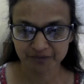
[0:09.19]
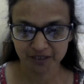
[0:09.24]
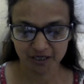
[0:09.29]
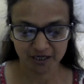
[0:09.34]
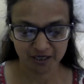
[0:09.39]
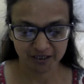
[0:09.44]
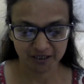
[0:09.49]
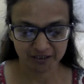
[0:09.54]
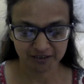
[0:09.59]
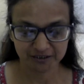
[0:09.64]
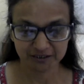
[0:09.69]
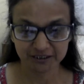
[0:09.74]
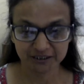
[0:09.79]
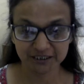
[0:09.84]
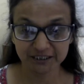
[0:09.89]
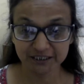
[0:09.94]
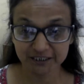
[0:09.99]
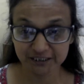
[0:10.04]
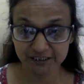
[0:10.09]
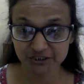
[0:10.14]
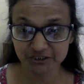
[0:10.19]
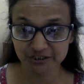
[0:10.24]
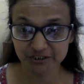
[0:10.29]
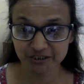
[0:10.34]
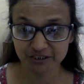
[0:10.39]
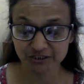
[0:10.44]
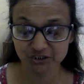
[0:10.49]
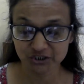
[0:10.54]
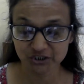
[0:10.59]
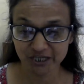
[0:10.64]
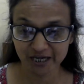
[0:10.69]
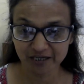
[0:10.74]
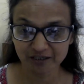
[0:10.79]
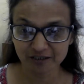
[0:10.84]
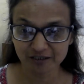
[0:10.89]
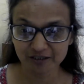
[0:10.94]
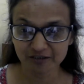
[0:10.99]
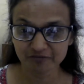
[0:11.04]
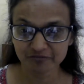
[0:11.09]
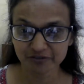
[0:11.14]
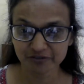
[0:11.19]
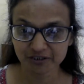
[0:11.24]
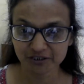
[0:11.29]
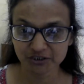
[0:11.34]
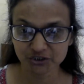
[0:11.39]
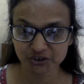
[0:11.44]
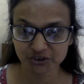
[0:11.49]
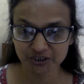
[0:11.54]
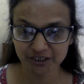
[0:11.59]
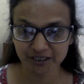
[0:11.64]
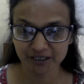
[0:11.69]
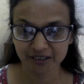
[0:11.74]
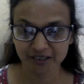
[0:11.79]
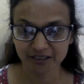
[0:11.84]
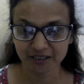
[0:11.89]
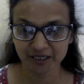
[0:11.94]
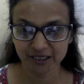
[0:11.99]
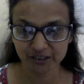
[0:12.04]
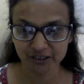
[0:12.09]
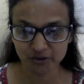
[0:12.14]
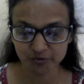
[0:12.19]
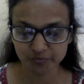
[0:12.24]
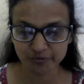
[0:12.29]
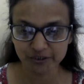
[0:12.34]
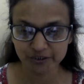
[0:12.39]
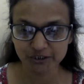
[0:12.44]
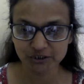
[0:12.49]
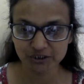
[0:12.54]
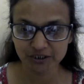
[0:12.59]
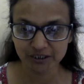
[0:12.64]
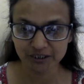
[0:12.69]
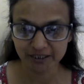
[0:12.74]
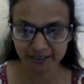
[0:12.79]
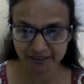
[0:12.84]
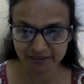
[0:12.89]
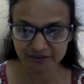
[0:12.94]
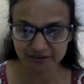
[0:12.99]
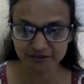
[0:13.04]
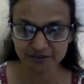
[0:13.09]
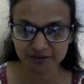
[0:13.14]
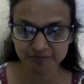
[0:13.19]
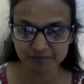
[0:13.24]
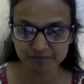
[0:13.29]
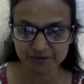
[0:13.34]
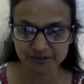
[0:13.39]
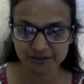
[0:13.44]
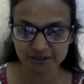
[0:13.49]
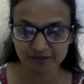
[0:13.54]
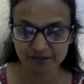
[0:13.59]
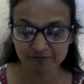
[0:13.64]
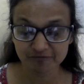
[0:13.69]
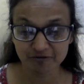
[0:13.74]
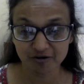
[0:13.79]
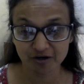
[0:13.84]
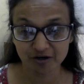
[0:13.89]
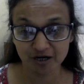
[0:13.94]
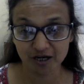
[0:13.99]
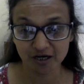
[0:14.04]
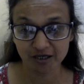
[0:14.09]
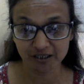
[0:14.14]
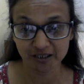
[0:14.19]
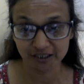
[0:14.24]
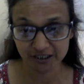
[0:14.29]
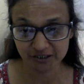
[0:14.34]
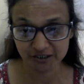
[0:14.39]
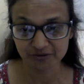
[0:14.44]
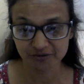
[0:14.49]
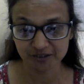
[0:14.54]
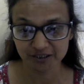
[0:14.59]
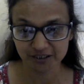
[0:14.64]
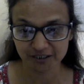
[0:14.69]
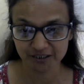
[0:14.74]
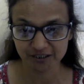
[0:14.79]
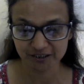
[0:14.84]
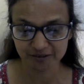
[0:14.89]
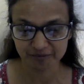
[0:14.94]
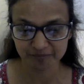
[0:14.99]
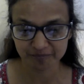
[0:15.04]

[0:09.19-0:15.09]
And in this channel, we share acupressure health tips for our day to day